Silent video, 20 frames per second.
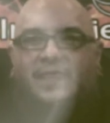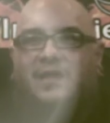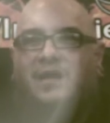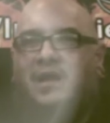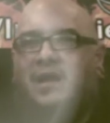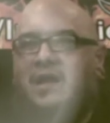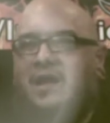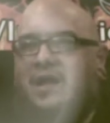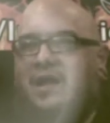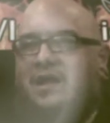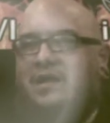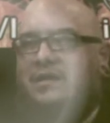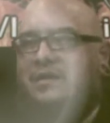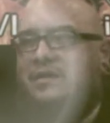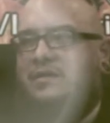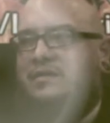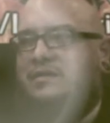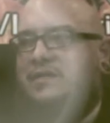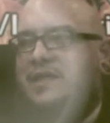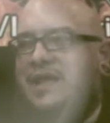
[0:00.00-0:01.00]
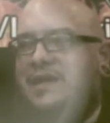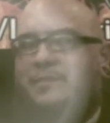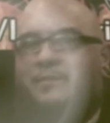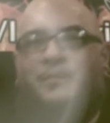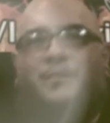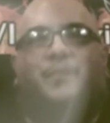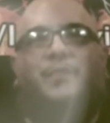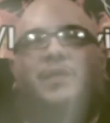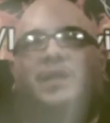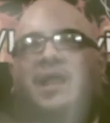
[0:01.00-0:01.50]
like
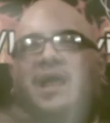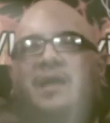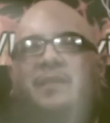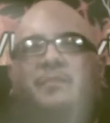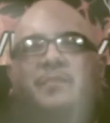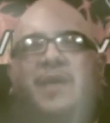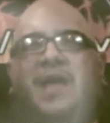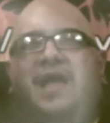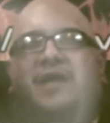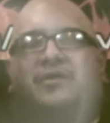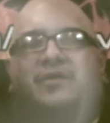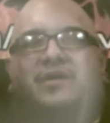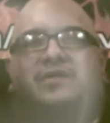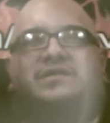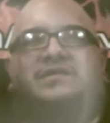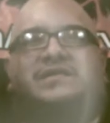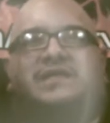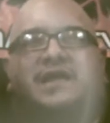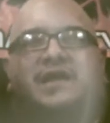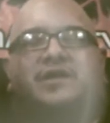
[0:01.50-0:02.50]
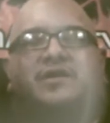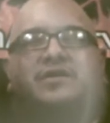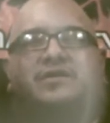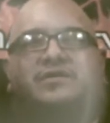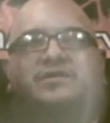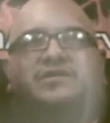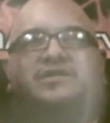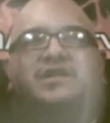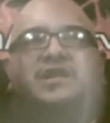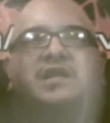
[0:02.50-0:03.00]
a lot of background
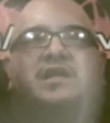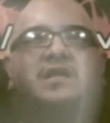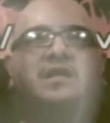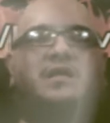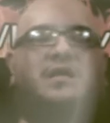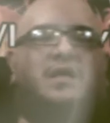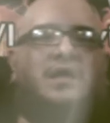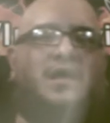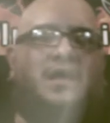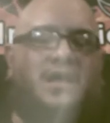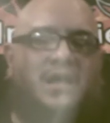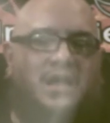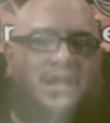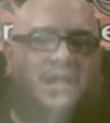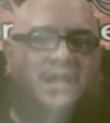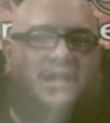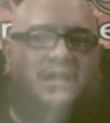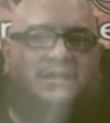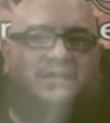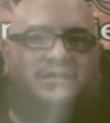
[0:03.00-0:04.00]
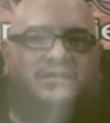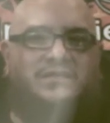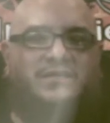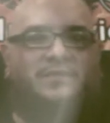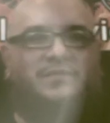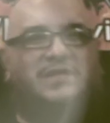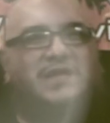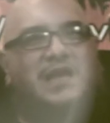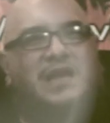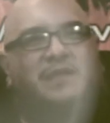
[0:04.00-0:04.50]
singers,
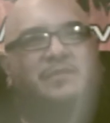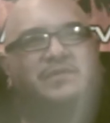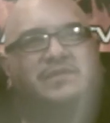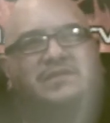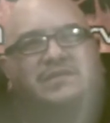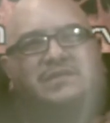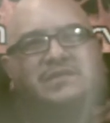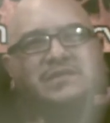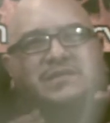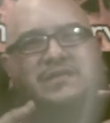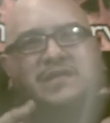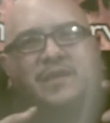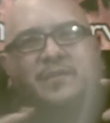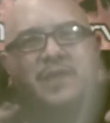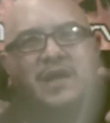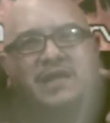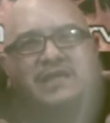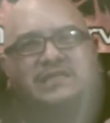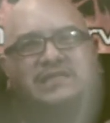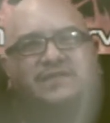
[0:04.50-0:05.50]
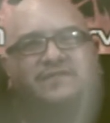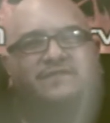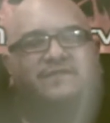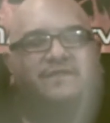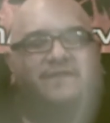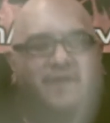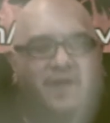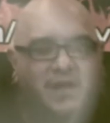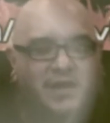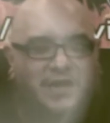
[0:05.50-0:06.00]
sometimes
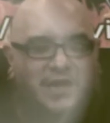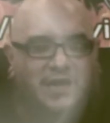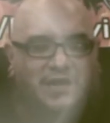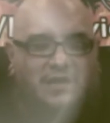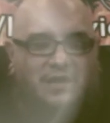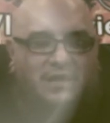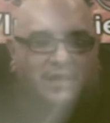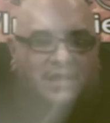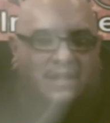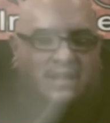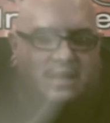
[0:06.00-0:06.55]
semi-symphonic,